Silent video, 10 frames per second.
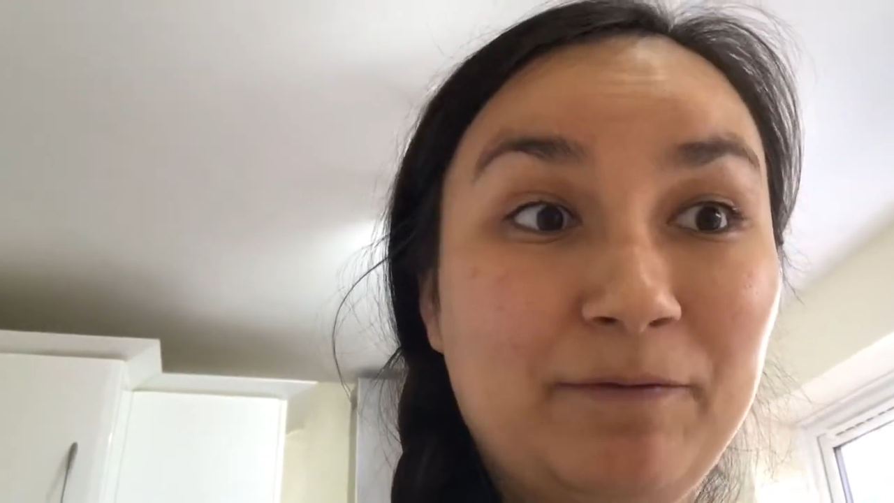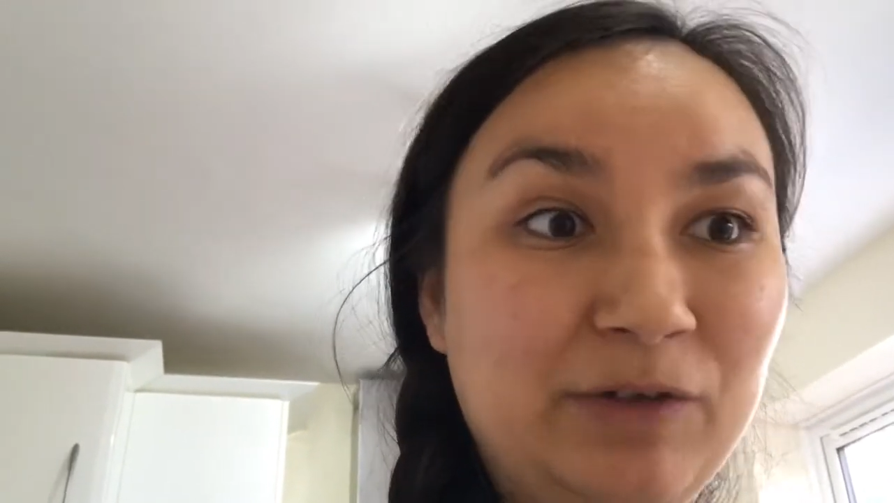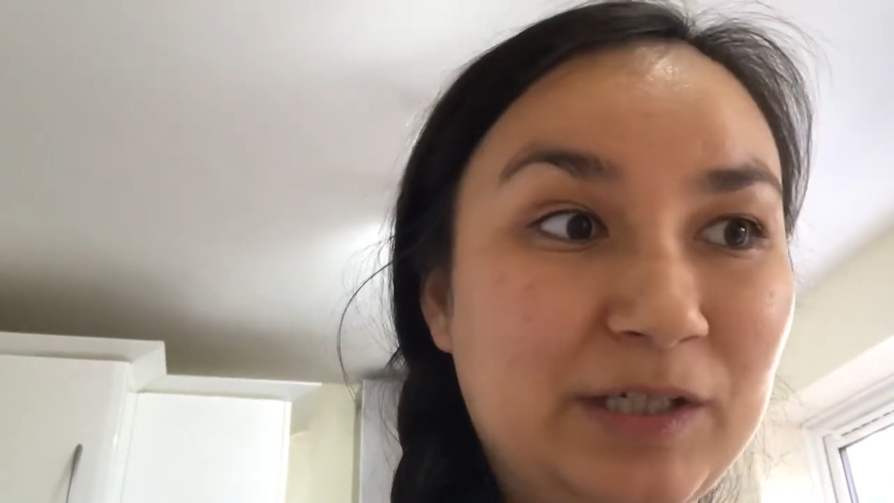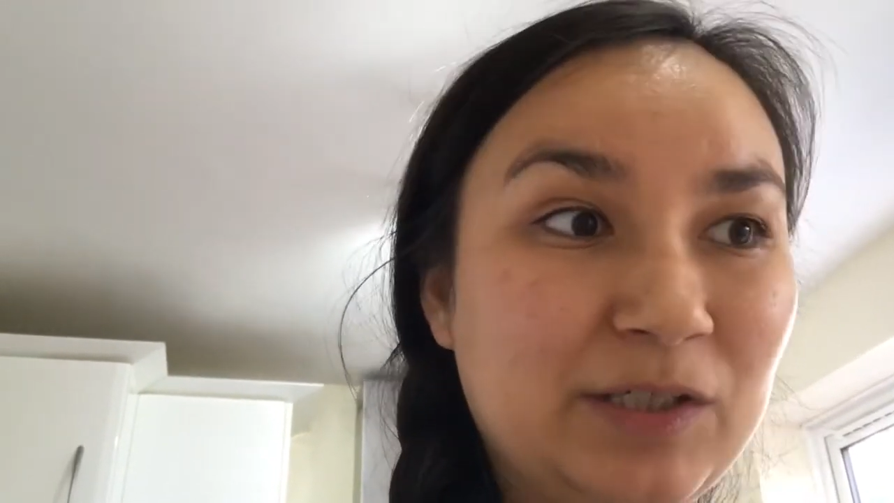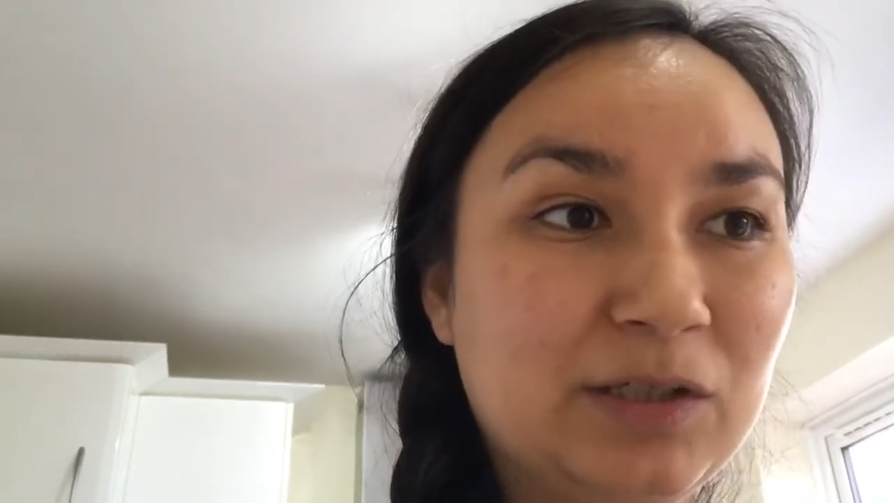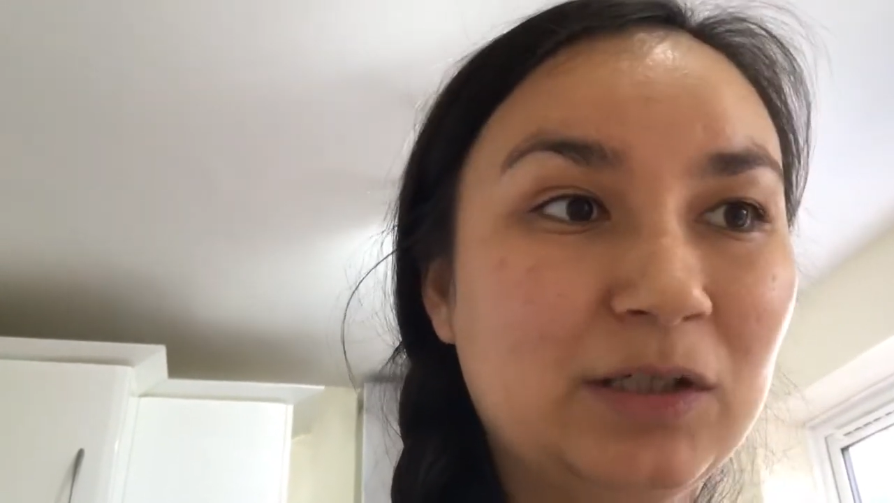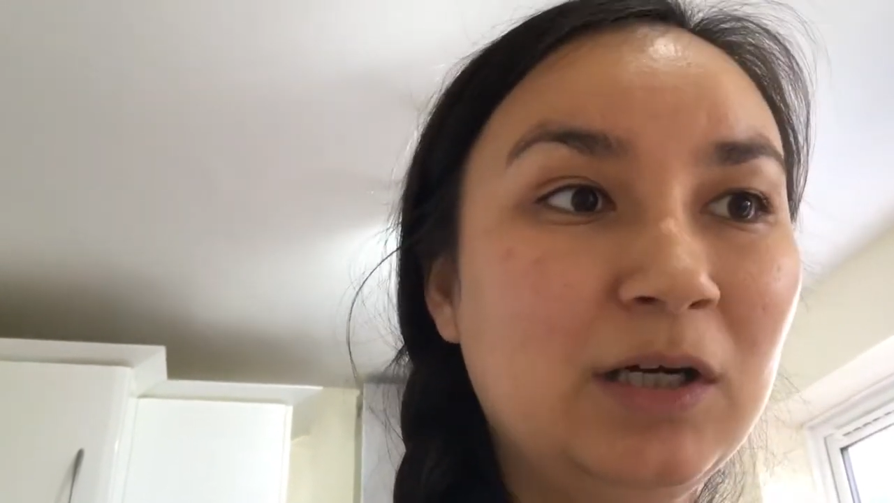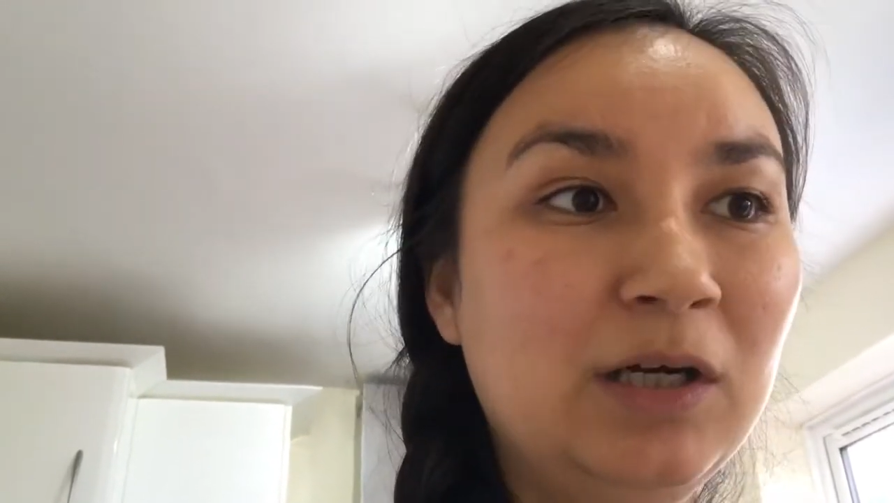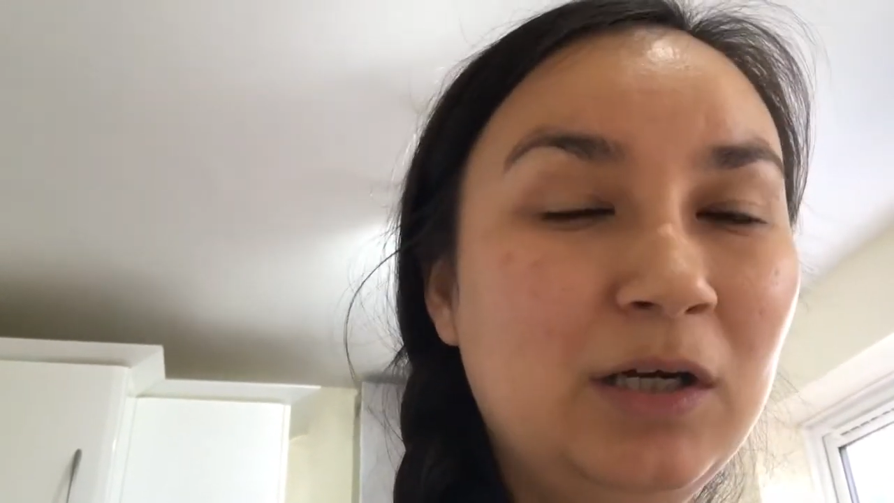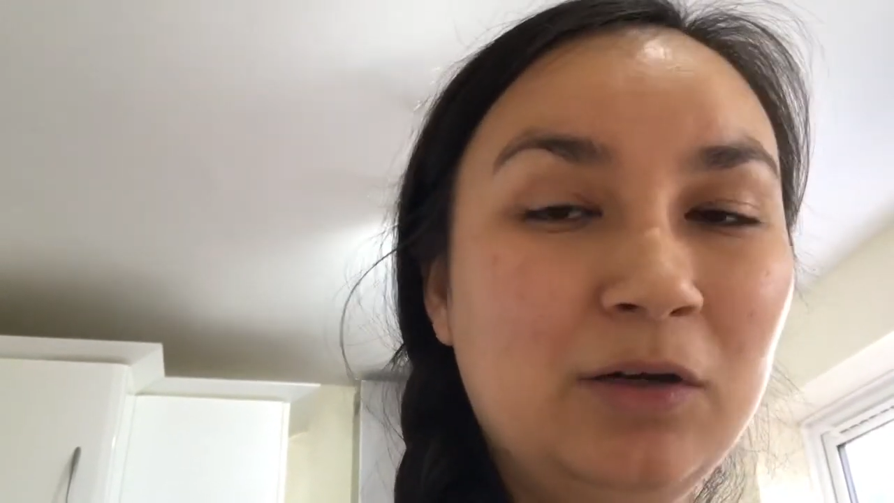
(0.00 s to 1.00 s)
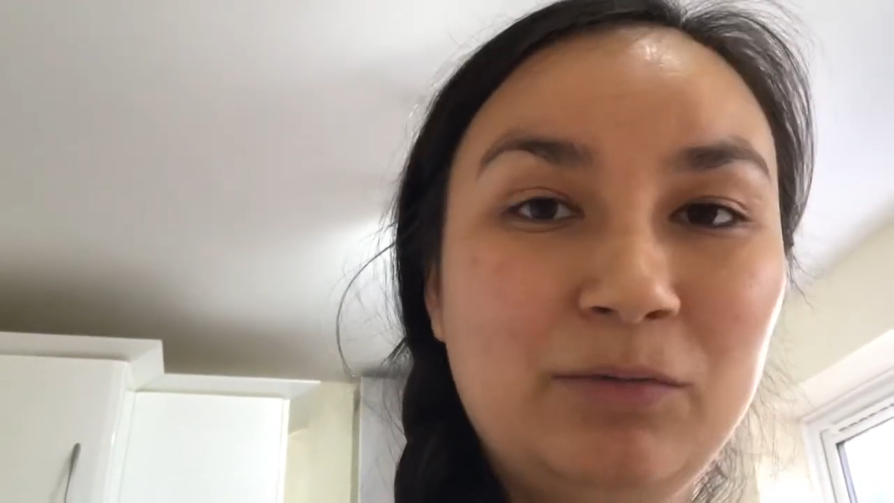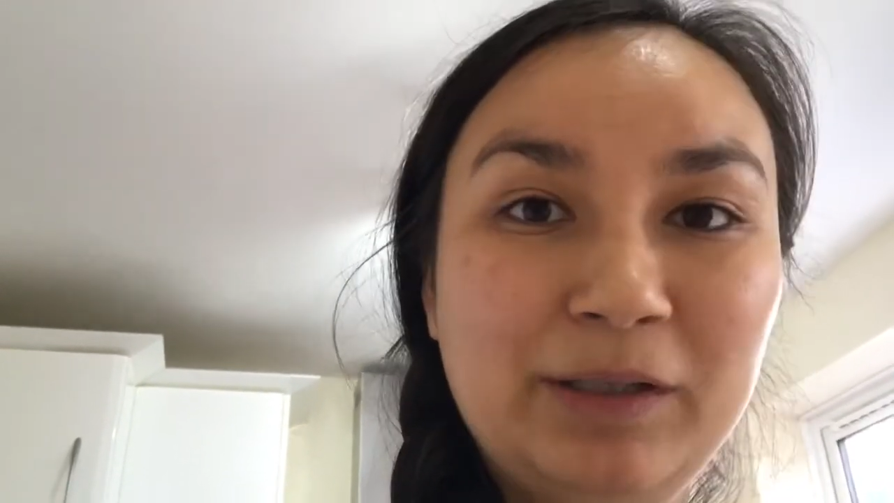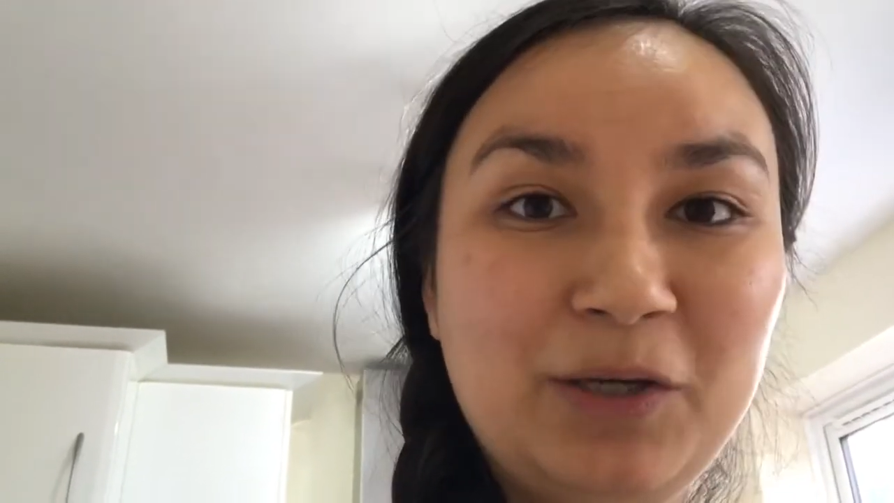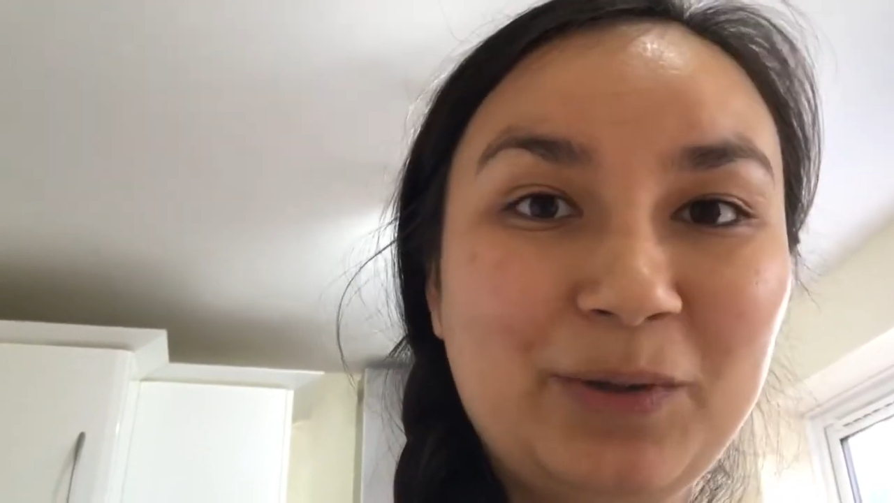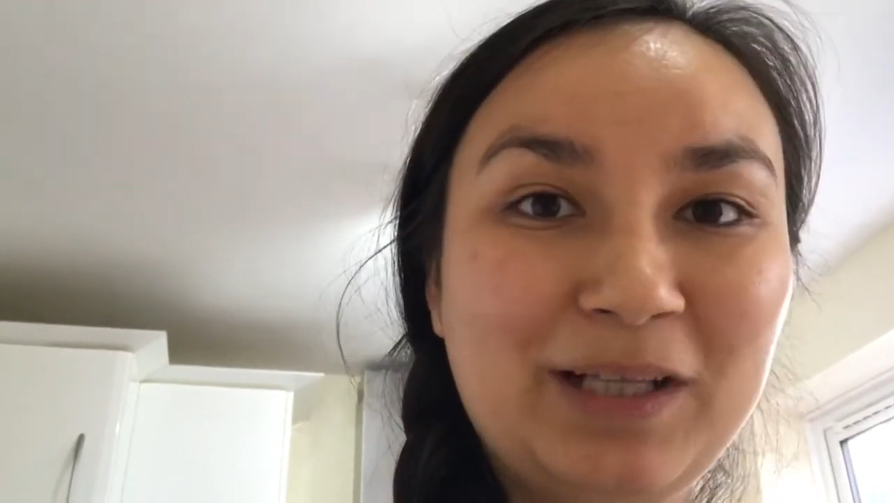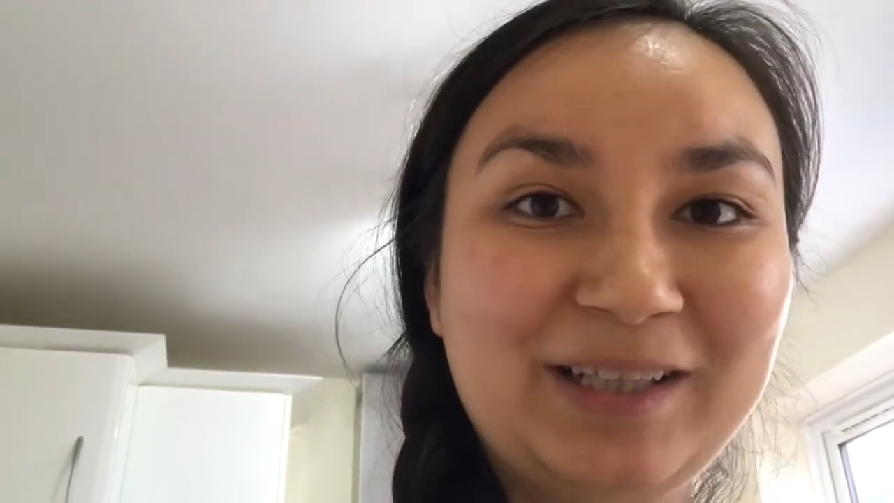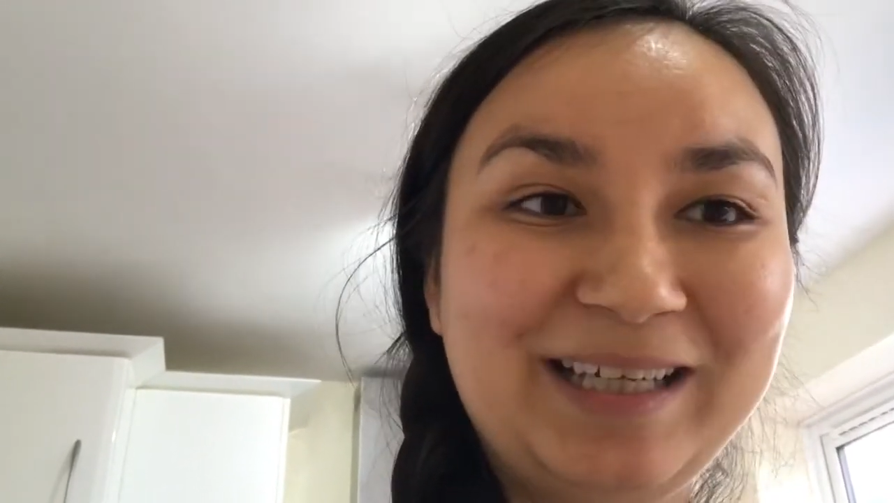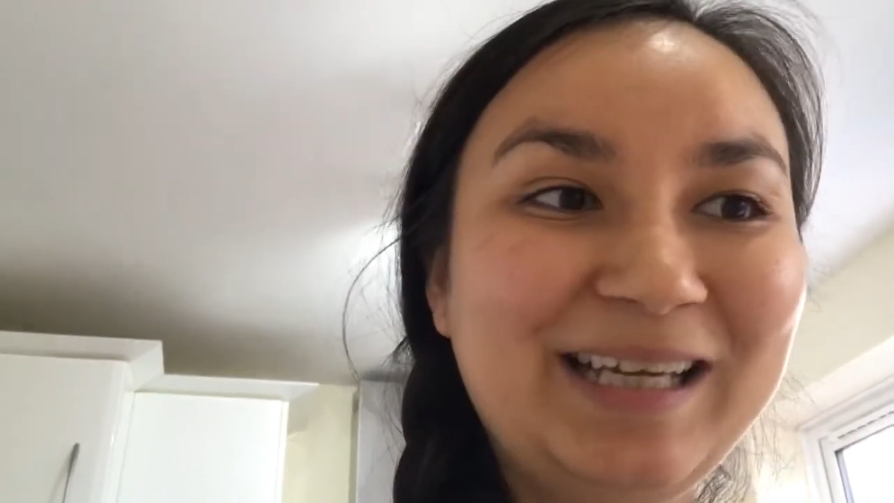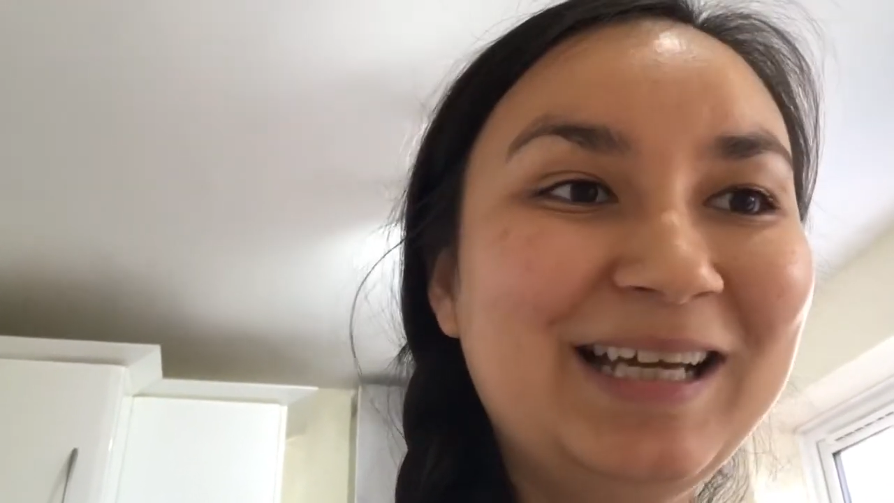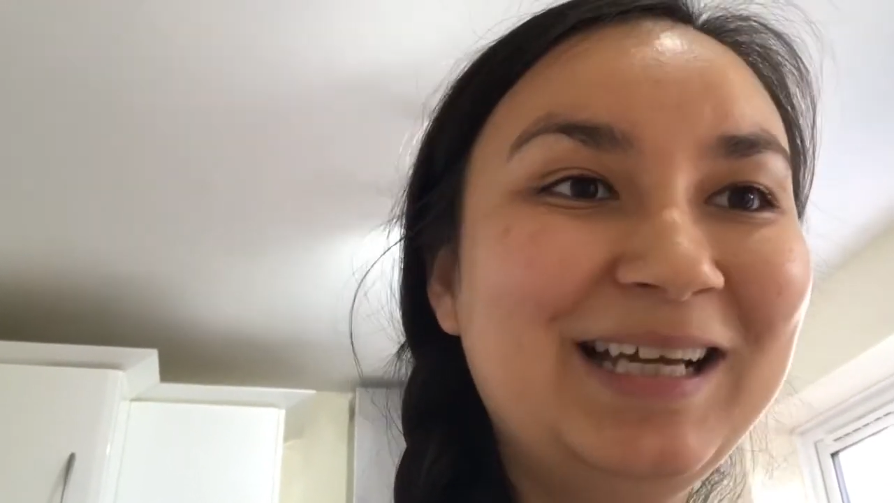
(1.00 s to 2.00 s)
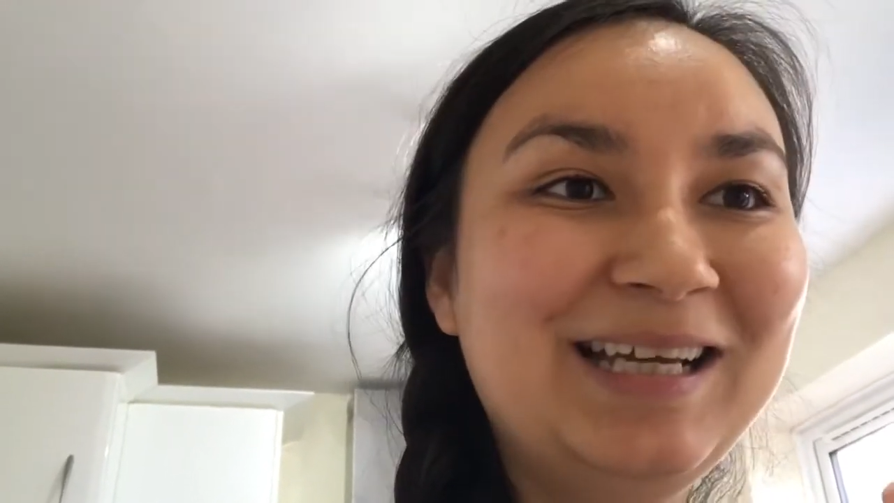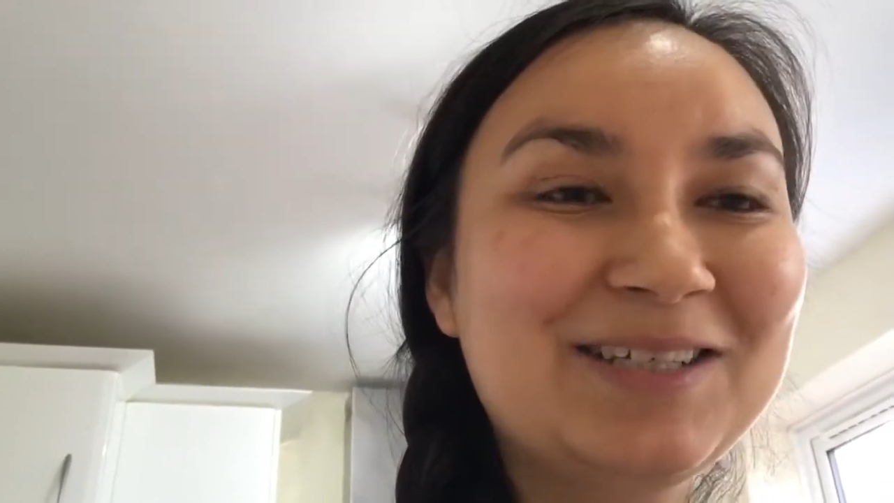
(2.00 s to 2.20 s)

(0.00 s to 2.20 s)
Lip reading: freezer really quickly.